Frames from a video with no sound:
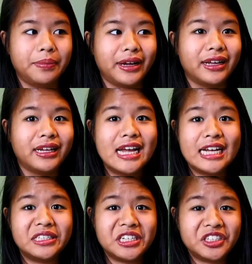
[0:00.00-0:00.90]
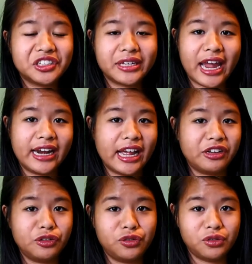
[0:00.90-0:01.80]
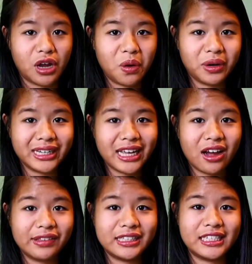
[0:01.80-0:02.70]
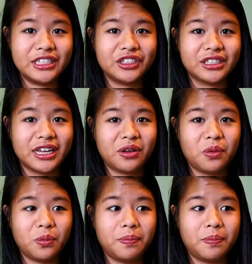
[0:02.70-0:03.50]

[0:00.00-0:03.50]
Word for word: But teachers hate it, and you do not want to get on the teacher's, like,